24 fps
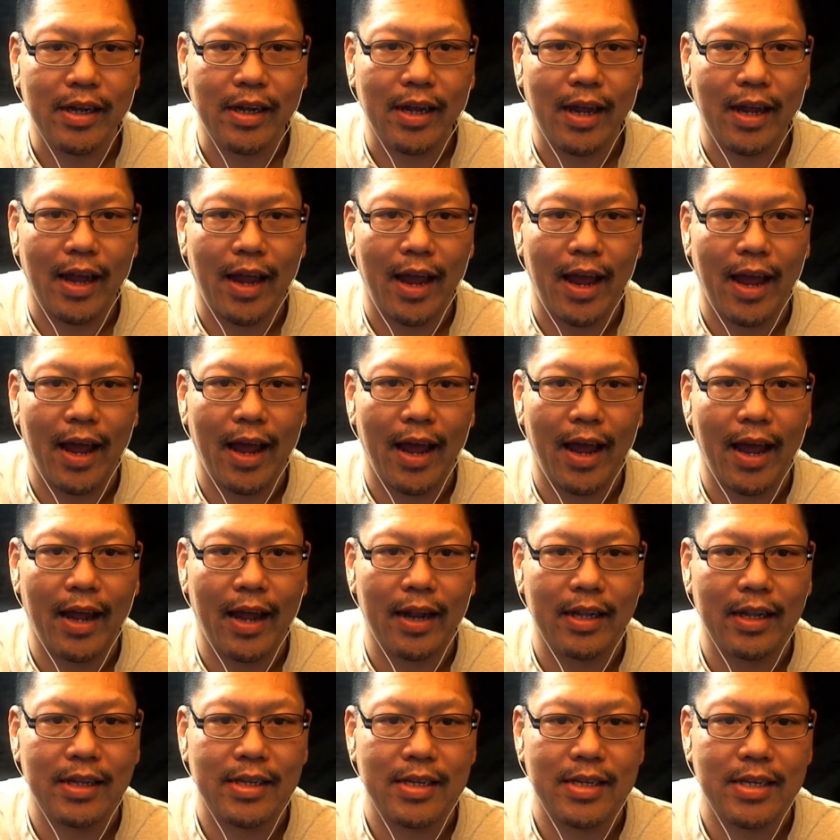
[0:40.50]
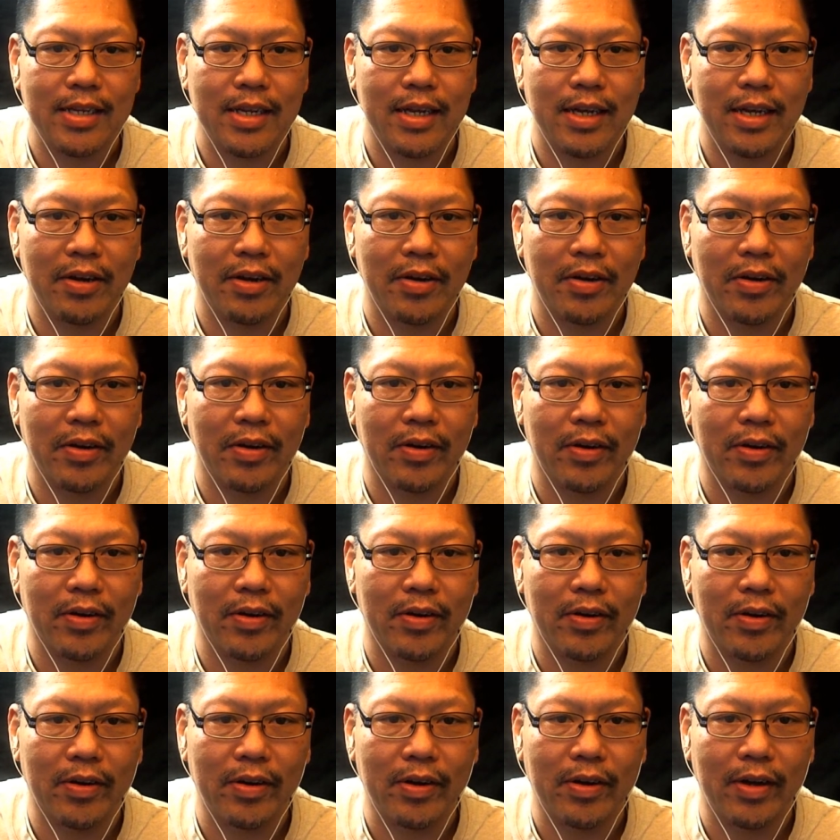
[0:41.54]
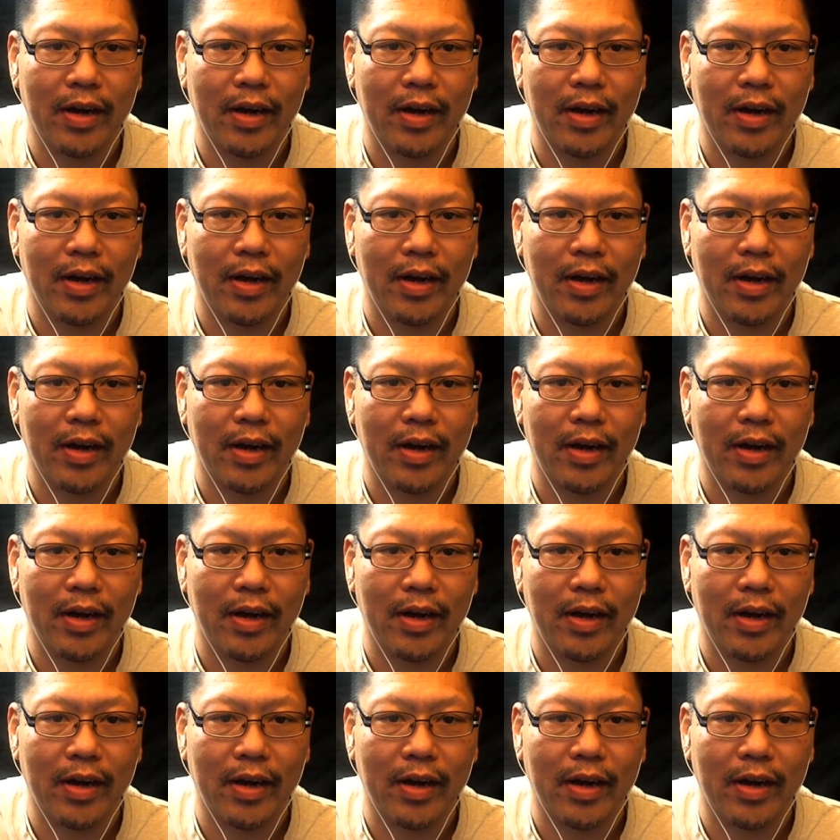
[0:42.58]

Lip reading: And let's see here.